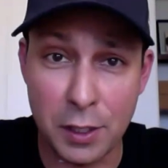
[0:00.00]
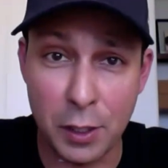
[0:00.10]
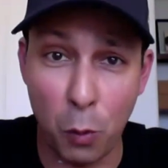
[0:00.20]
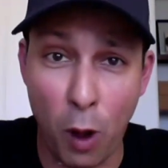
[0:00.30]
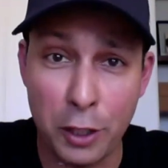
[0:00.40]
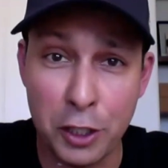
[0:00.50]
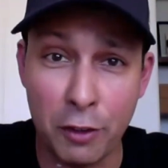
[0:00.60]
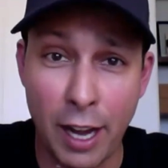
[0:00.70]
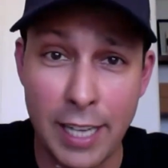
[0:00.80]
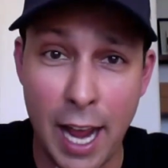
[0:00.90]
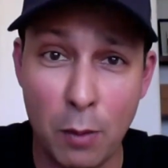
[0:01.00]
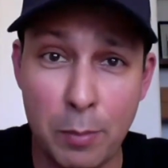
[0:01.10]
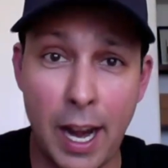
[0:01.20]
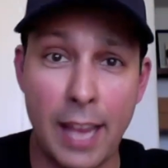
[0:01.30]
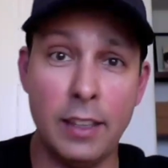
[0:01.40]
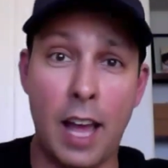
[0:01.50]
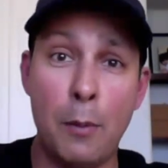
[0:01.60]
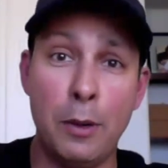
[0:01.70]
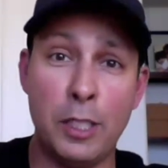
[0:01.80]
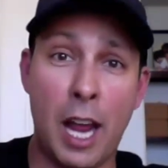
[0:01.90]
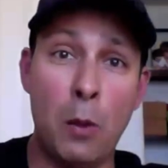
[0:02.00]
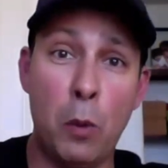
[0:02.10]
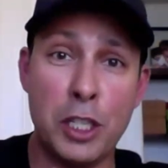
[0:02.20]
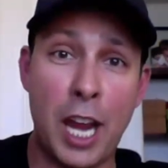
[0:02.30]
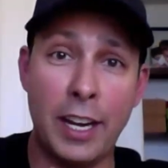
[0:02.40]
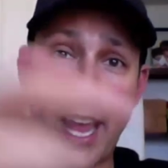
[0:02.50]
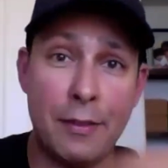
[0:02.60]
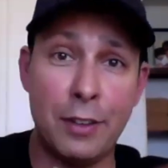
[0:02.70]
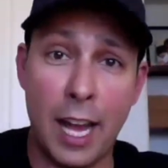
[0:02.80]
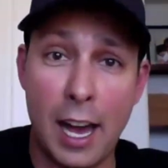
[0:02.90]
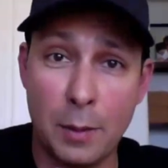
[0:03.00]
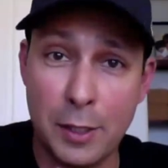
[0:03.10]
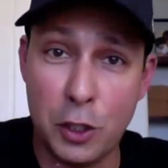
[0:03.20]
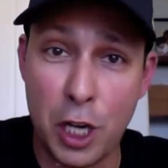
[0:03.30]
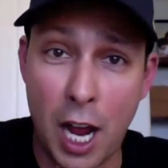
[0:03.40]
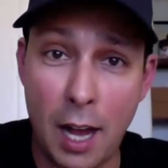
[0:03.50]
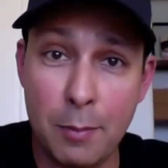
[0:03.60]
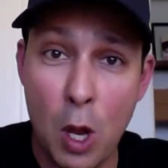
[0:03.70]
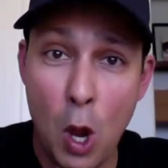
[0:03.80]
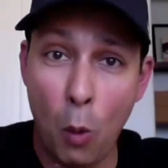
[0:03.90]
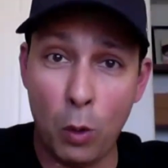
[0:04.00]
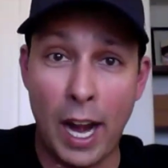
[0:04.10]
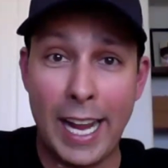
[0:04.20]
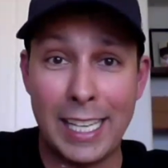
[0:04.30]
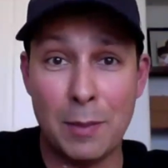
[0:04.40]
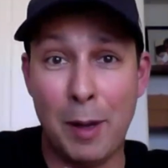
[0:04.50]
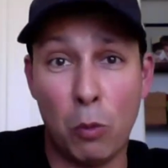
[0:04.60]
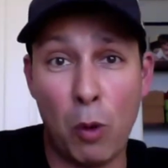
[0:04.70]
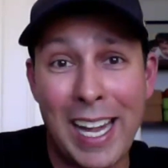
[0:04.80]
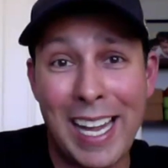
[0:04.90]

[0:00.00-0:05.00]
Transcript: that are watching right now, but I wish I could have an economist job where I got to be right